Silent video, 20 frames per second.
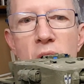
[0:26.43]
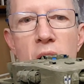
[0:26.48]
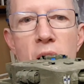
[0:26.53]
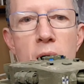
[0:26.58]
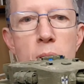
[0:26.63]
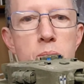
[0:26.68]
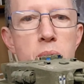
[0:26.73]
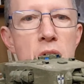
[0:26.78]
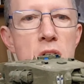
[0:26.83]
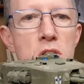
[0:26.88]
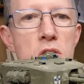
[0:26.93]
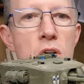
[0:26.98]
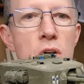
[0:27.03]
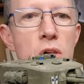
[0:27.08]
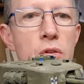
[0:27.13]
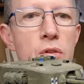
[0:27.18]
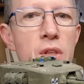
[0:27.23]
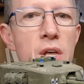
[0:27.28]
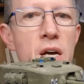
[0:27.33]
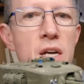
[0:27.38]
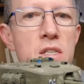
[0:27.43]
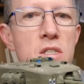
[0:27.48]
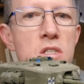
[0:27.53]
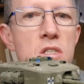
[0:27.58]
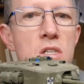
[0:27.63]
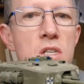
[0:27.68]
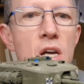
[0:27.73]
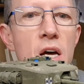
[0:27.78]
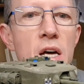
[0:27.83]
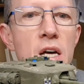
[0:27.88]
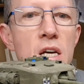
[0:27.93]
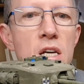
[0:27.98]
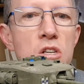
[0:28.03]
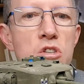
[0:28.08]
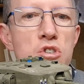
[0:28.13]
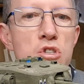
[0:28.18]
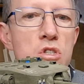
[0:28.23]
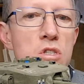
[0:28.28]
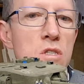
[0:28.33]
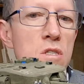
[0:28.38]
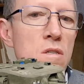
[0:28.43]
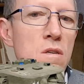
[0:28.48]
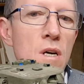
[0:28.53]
up until that stage,